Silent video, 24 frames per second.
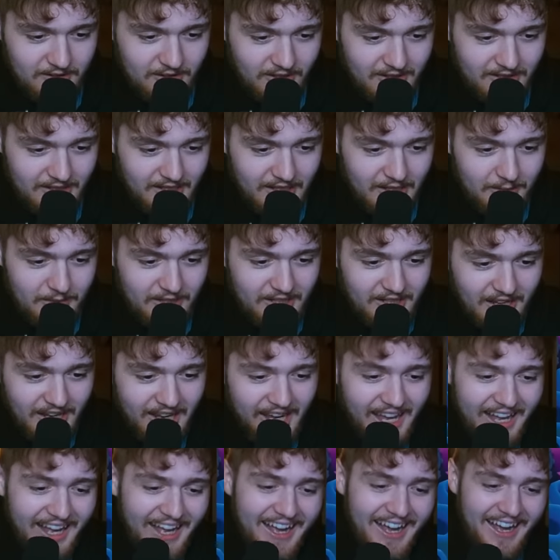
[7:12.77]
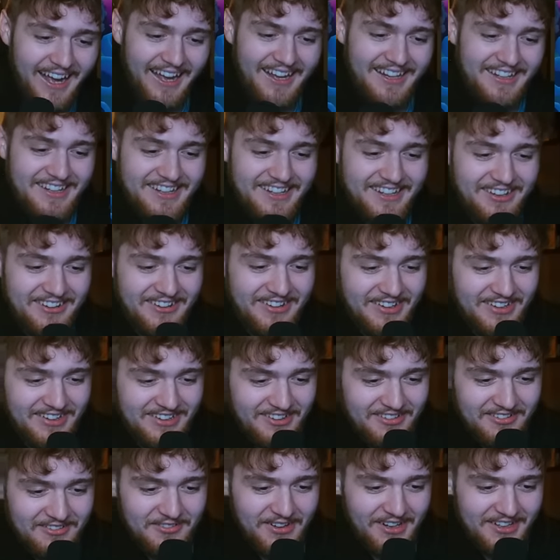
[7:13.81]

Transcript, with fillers: You're not gonna hit me. I knew it, dude.